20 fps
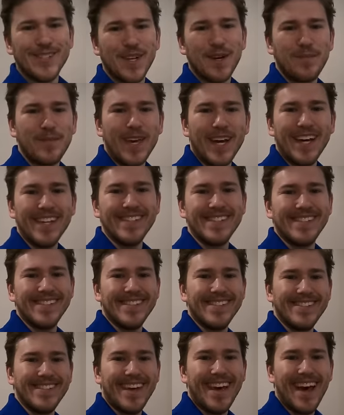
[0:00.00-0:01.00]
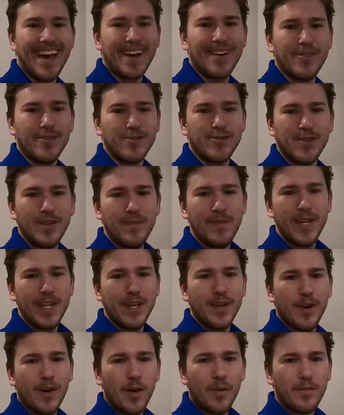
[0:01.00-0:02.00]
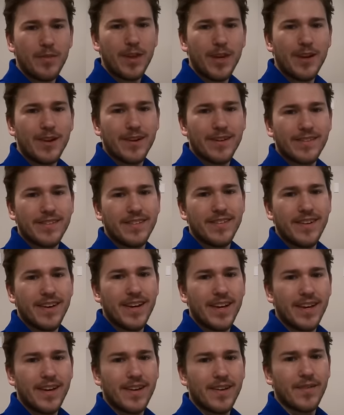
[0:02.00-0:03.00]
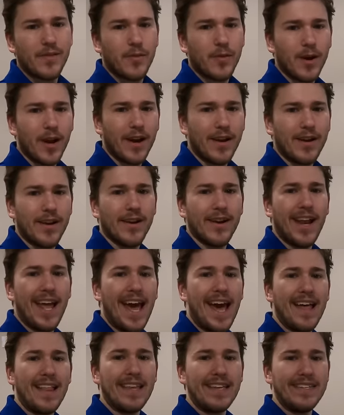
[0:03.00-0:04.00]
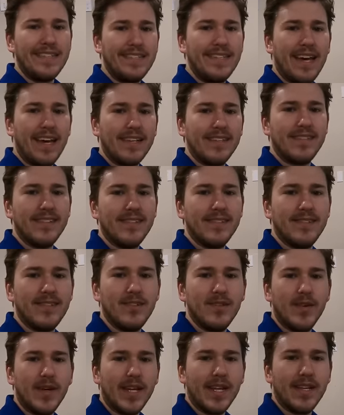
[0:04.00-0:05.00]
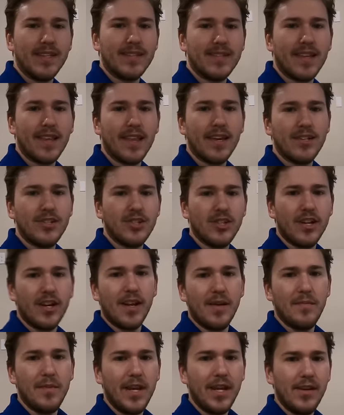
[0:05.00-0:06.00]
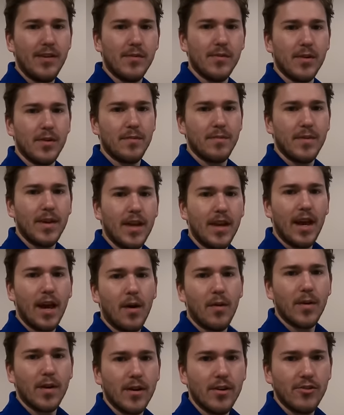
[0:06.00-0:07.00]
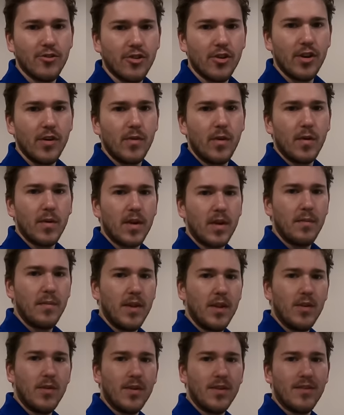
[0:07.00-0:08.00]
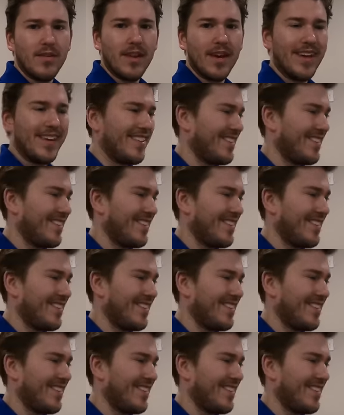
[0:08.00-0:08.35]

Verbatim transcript: up, guys? This is Zach with Dreamedia Home Theater, and today we're out here in Allen, Texas, doing an installation in a media room. I wanted to show you what we're going to be doing today.